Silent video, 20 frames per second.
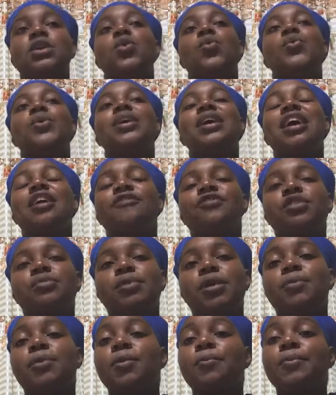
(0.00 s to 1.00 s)
We have to be
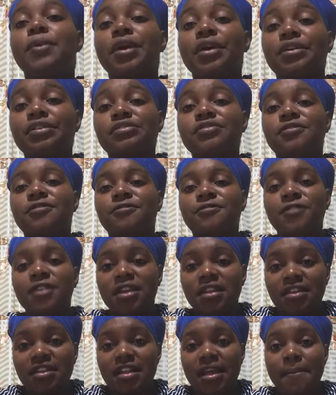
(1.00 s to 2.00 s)
prepared to
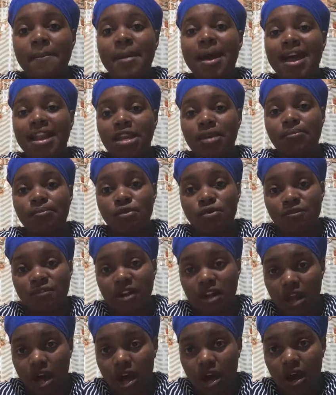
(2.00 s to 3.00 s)
face them and move
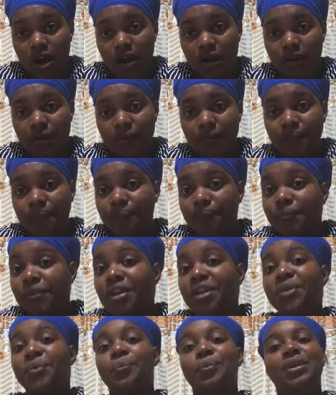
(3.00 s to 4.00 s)
along.
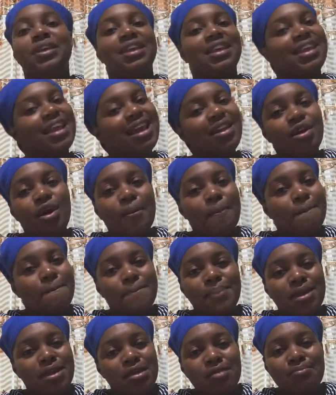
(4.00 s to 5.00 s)
We cannot
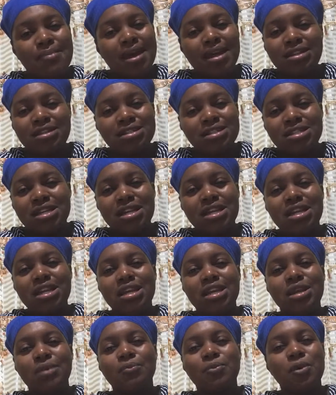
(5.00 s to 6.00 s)
be
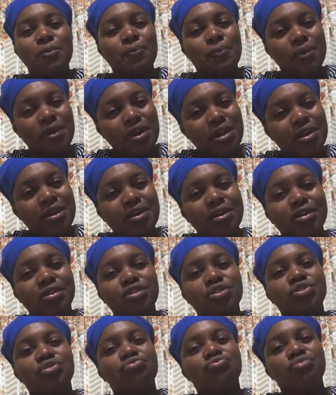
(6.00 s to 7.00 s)
mentally prepared
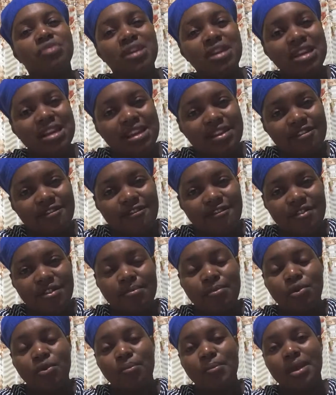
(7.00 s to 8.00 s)
to relive the
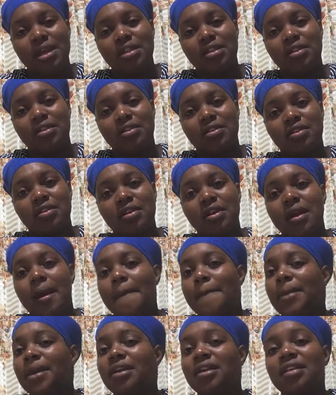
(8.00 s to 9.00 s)
moments
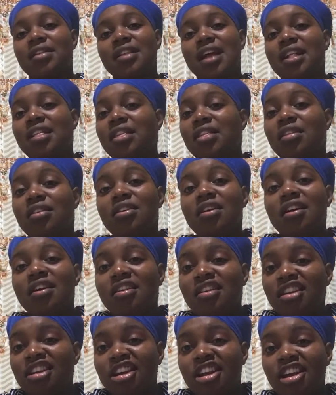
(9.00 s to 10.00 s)
because that's
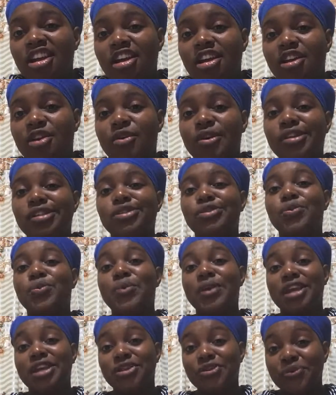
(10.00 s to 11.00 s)
only going to weigh
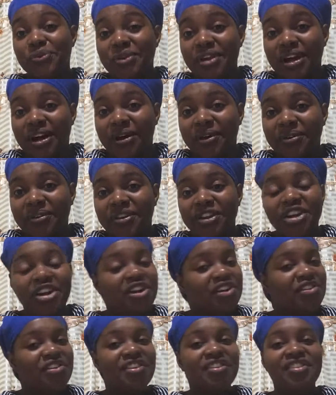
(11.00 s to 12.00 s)
you down.
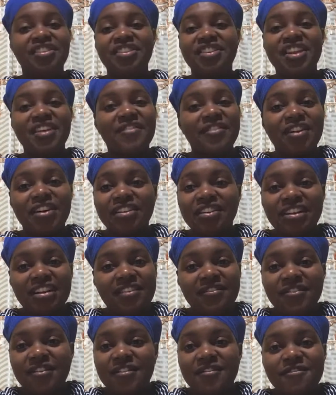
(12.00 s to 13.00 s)
You're never going to
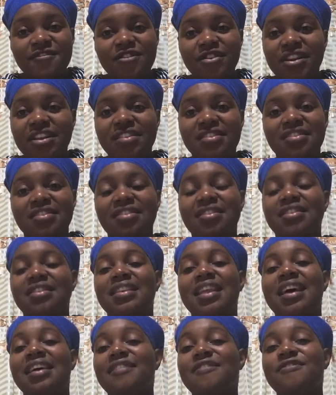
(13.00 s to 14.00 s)
live your fullest
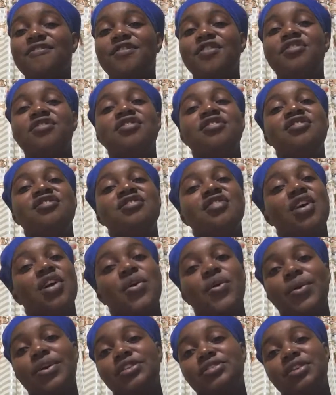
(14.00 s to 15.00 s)
life. You're not
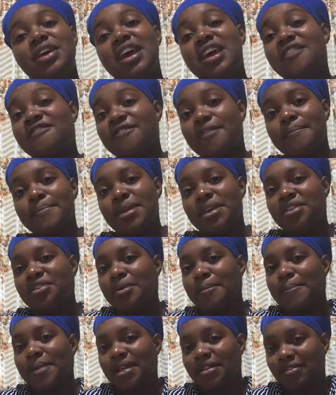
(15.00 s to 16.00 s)
going to ever be your
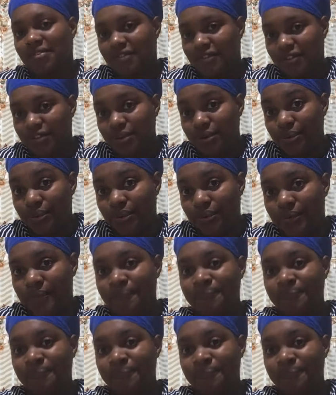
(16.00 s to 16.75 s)
best you.